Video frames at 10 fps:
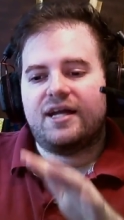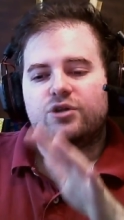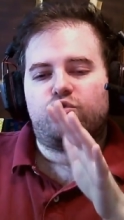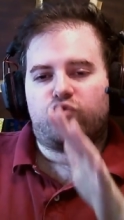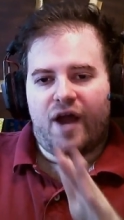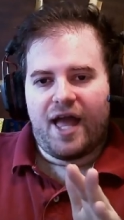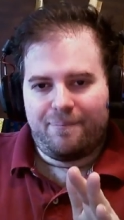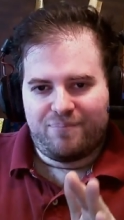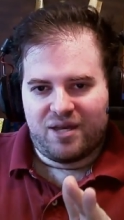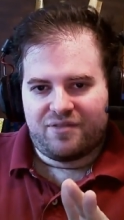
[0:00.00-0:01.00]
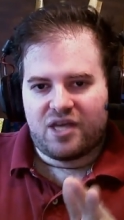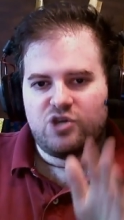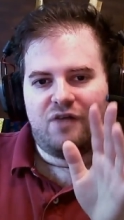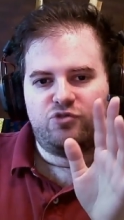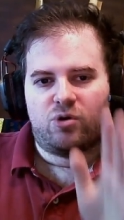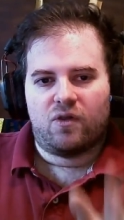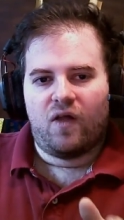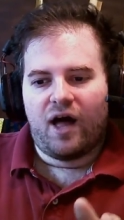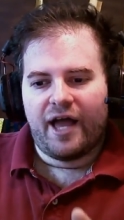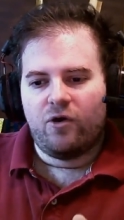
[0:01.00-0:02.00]
and crappy that you have to
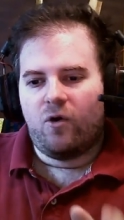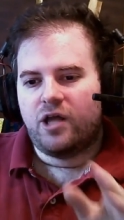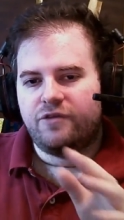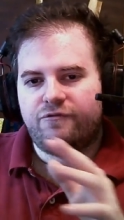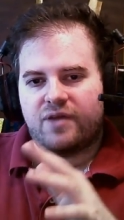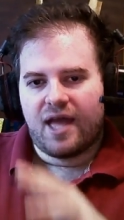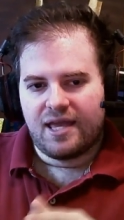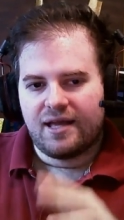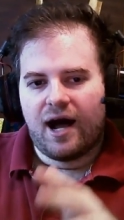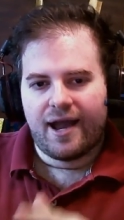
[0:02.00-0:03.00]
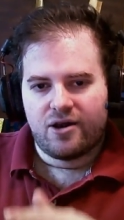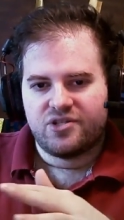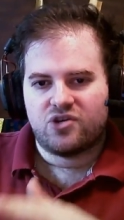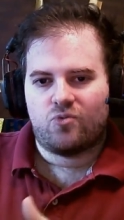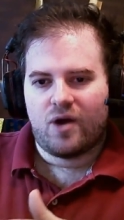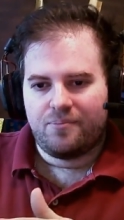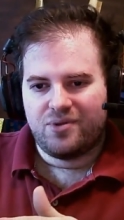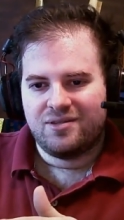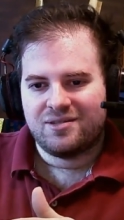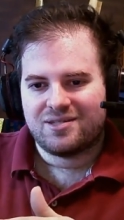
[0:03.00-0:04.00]
rely on getting higher tier
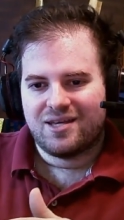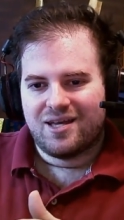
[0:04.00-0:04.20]
weapons,